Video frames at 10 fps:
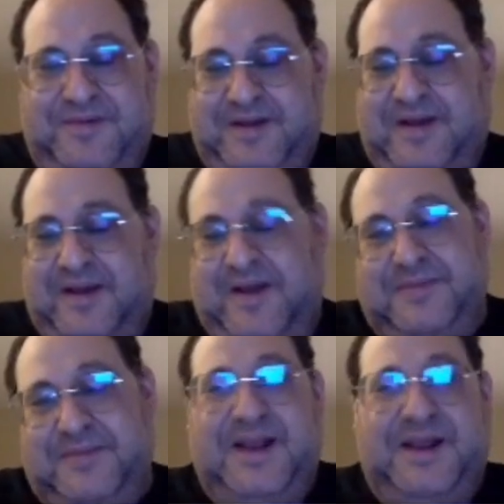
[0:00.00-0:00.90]

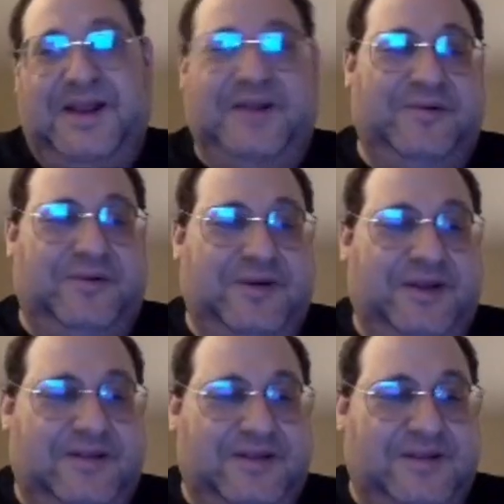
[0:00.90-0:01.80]
telnet, or I
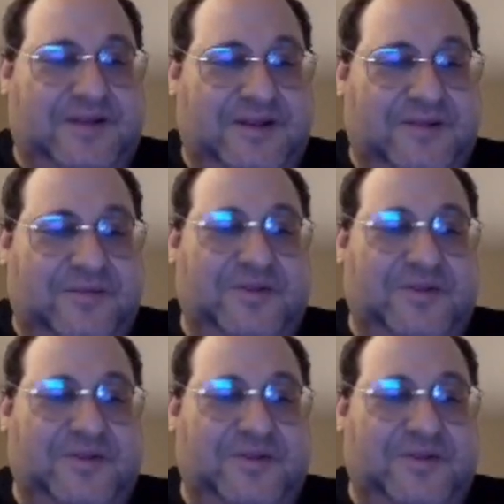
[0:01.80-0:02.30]
guess in